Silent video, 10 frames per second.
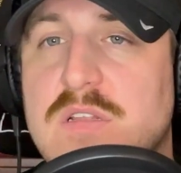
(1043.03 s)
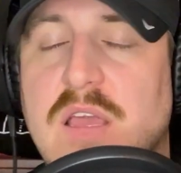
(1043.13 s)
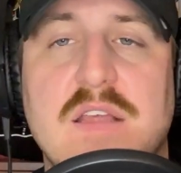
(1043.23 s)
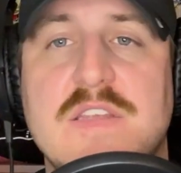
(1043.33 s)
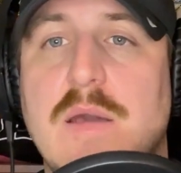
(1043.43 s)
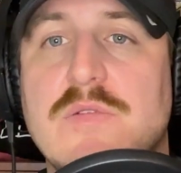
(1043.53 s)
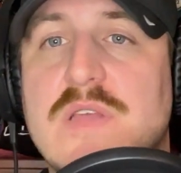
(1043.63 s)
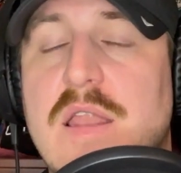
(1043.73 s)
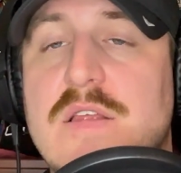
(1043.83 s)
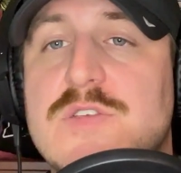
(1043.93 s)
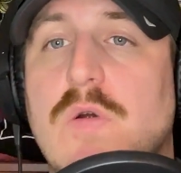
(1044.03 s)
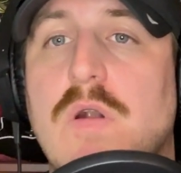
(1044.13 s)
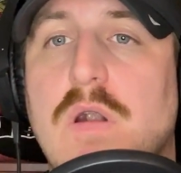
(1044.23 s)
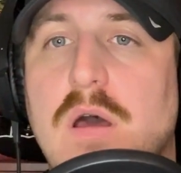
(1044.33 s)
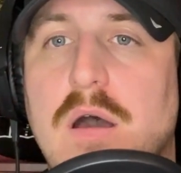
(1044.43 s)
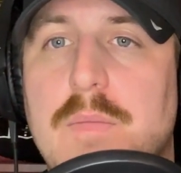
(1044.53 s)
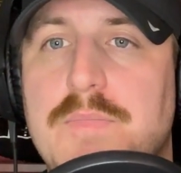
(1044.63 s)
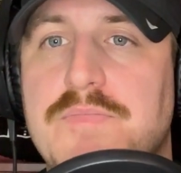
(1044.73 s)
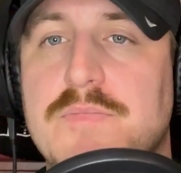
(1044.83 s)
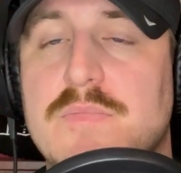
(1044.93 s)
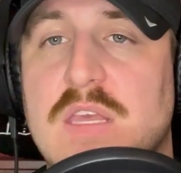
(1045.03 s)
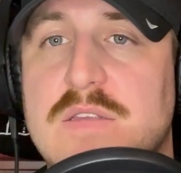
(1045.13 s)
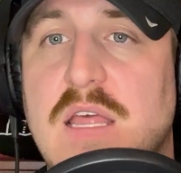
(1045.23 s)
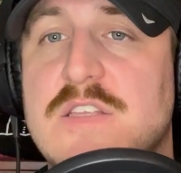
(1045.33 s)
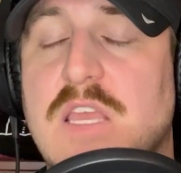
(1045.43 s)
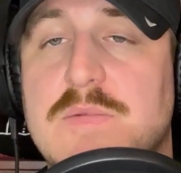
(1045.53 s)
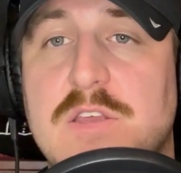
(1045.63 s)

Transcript: like a table tennis or um, tennis games.